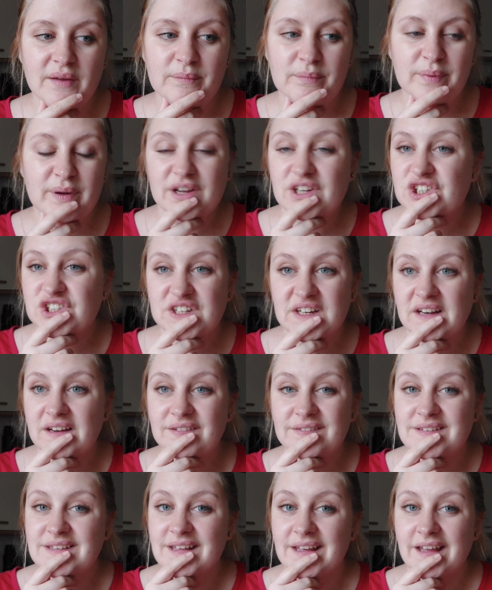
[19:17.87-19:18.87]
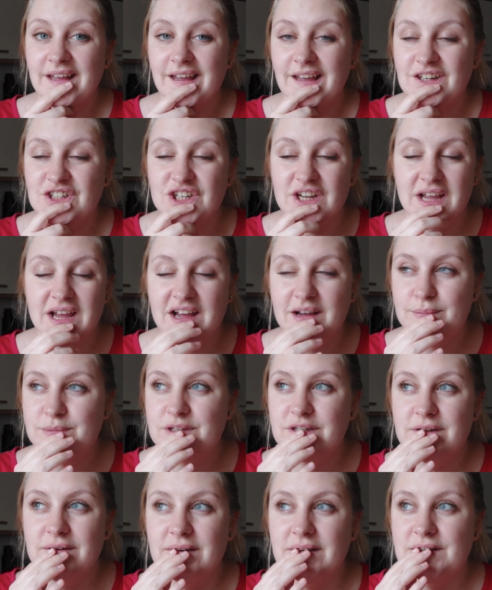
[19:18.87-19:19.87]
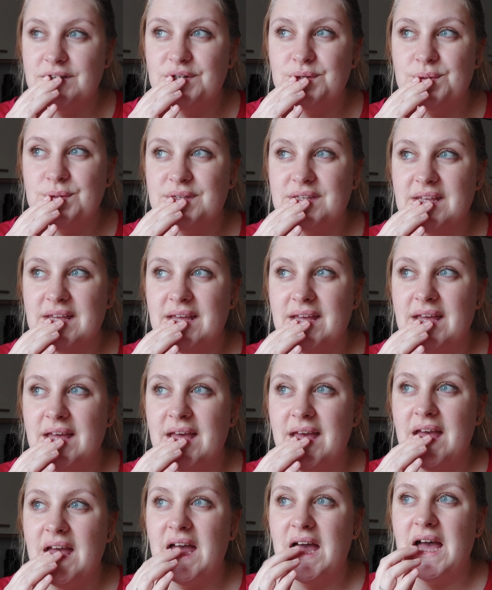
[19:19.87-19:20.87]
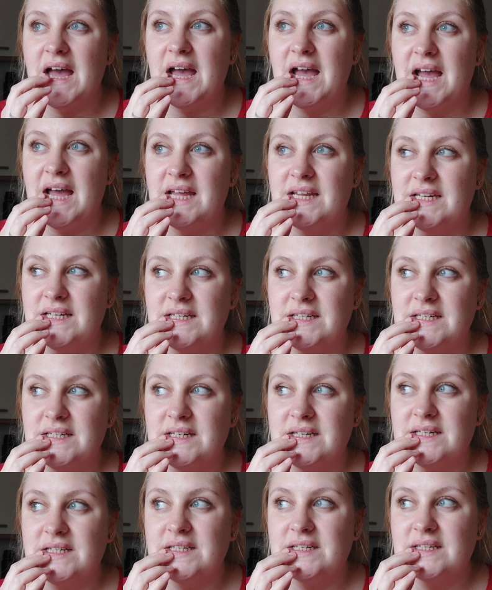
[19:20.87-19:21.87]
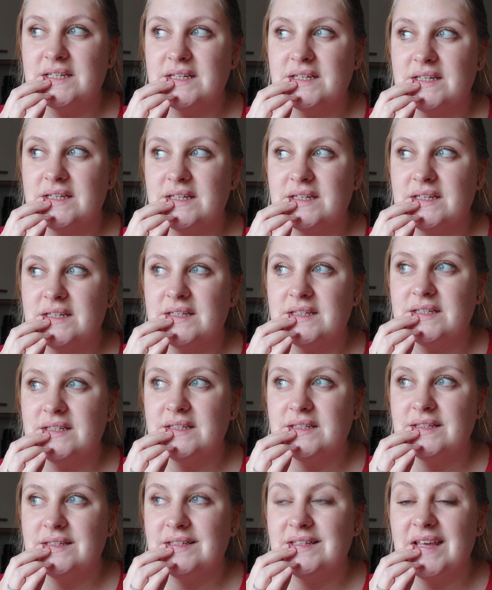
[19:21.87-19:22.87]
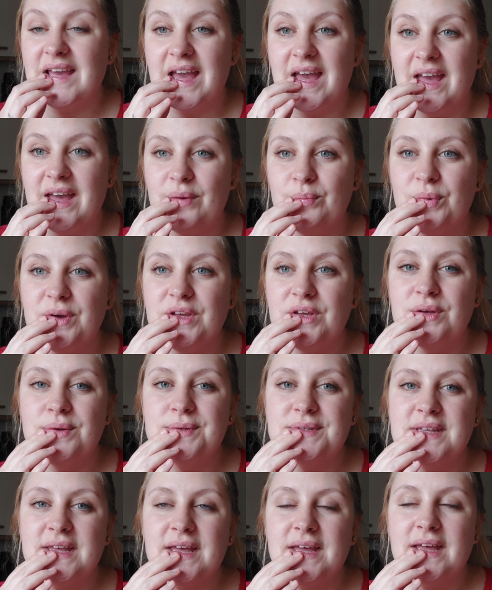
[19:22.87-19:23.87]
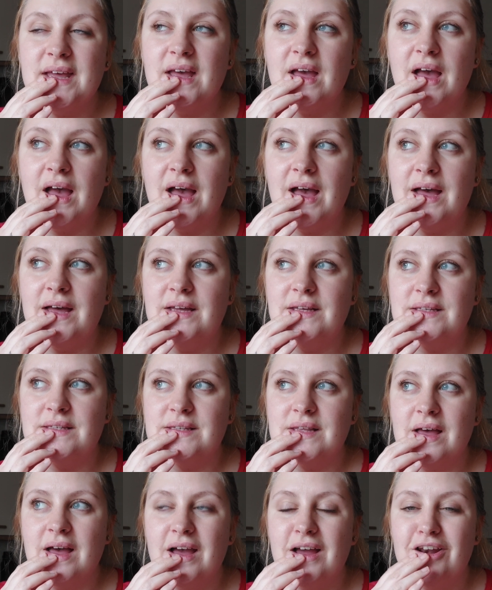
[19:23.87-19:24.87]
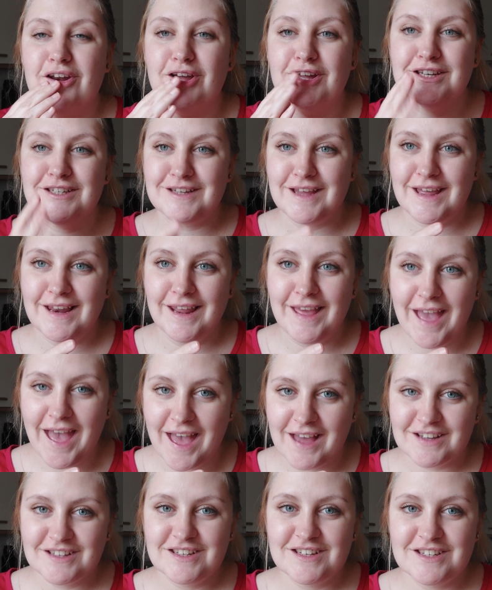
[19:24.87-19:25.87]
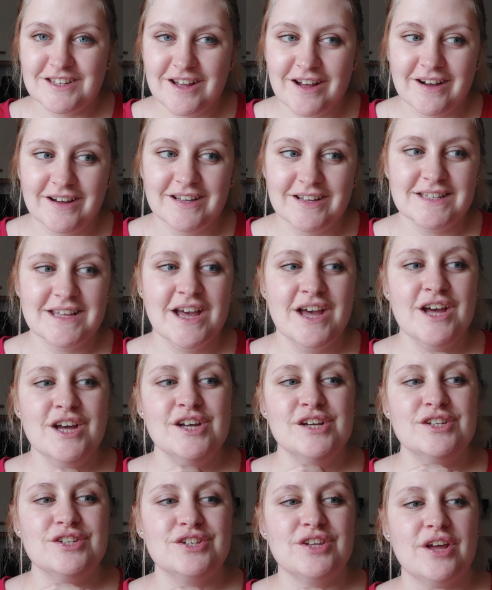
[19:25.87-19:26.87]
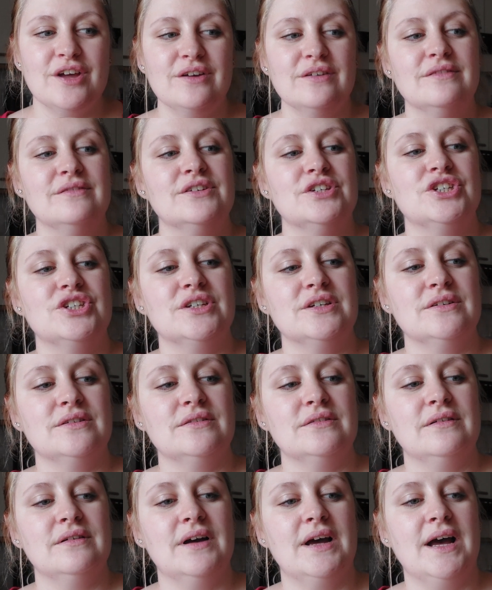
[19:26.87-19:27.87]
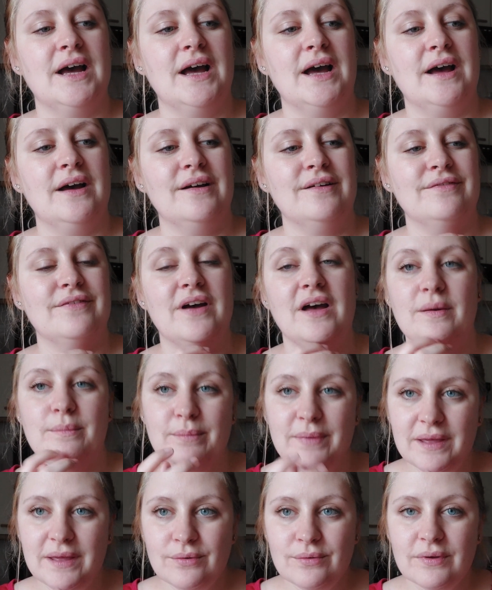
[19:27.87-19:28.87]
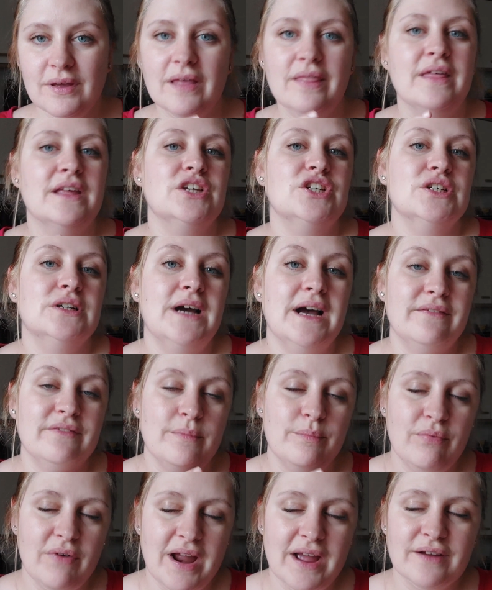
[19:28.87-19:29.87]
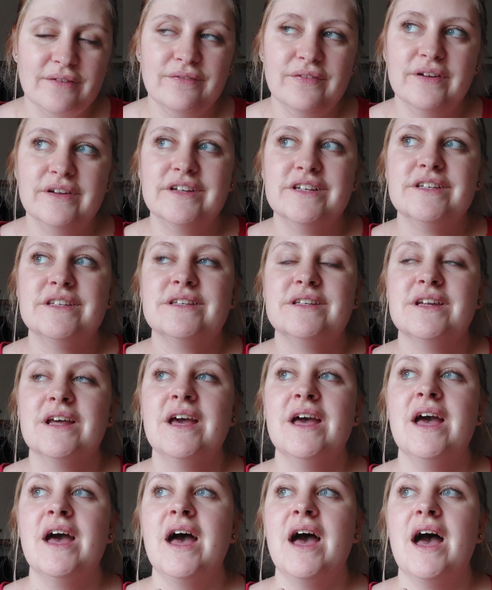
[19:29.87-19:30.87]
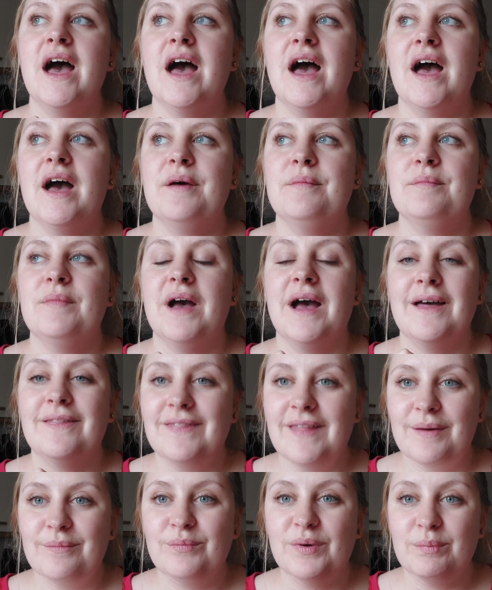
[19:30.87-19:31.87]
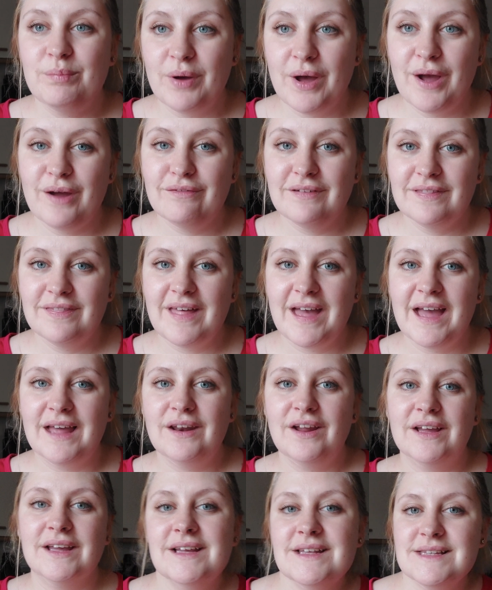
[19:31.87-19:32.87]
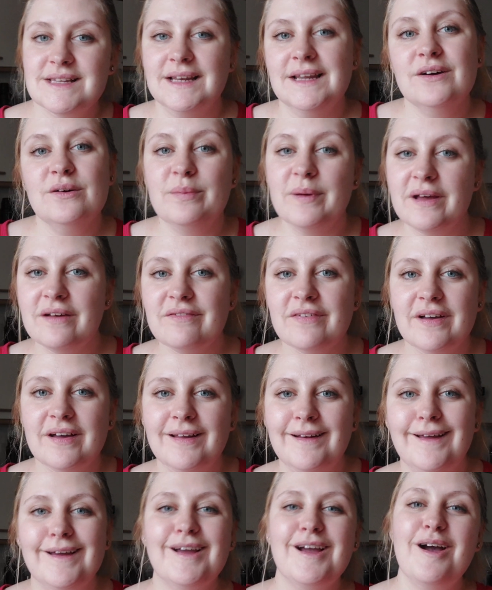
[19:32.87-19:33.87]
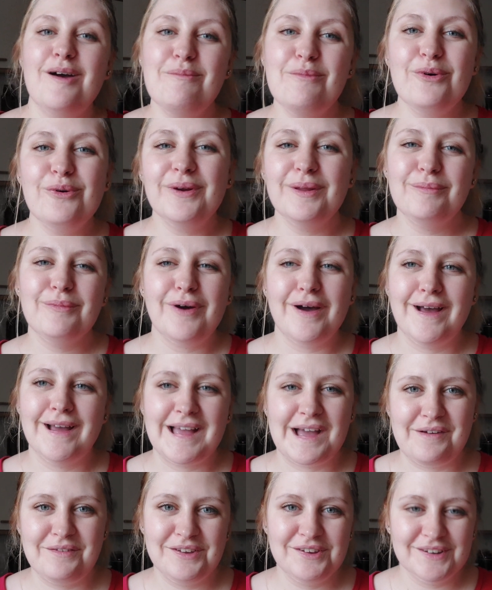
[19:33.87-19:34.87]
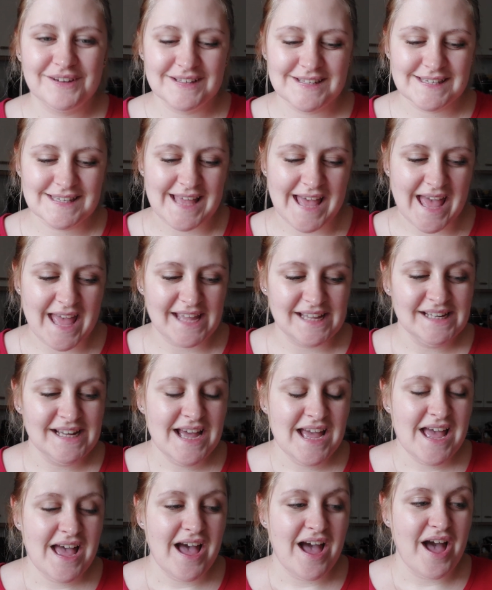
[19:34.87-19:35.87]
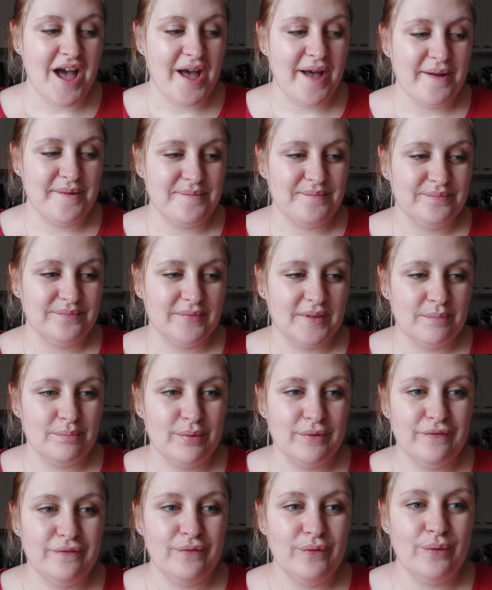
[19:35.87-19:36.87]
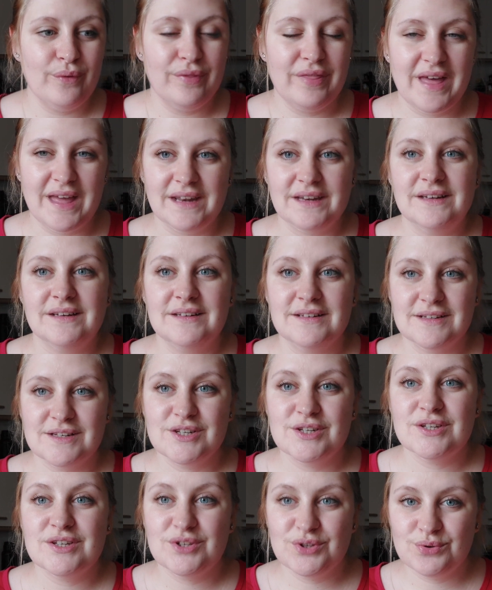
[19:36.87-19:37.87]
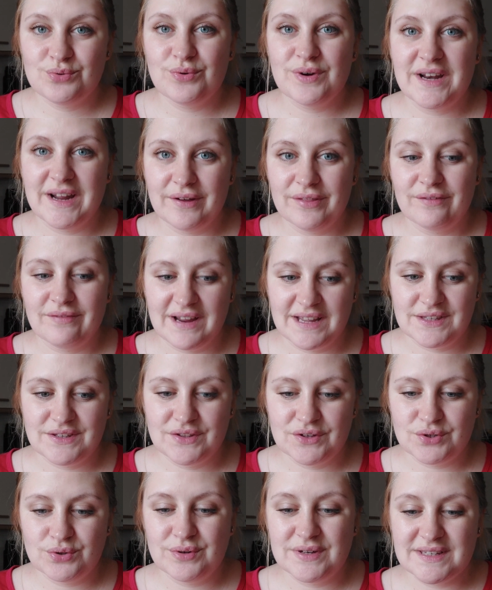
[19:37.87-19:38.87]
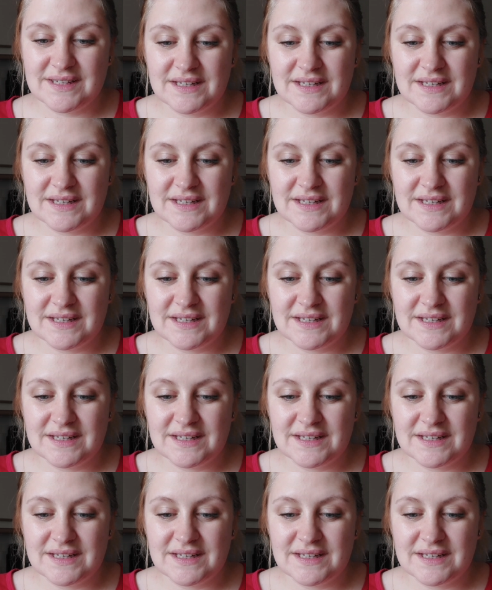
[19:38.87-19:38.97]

But she loves it. She absolutely adores it. And yeah, we use it as her like daily exercise. So she'll have her milk, then she'll have her breakfast, and then we put her in there like as a little bit of a morning workout, you could say, before then sorting out the rest of the toys.